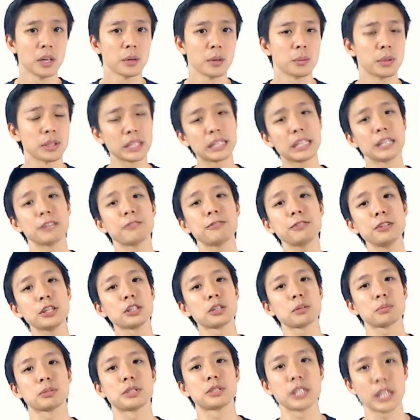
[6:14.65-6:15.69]
When they give you an
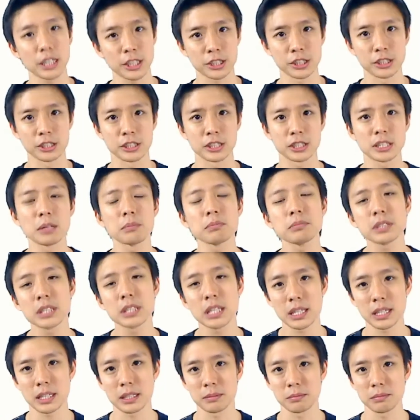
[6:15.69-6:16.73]
objection,
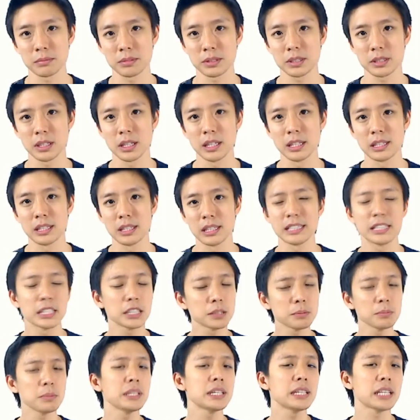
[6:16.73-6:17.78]
sometimes, it
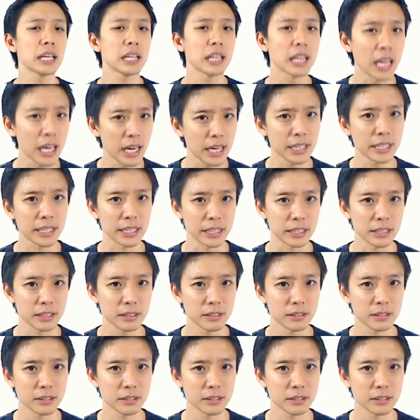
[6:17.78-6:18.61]
doesn't mean they're lying.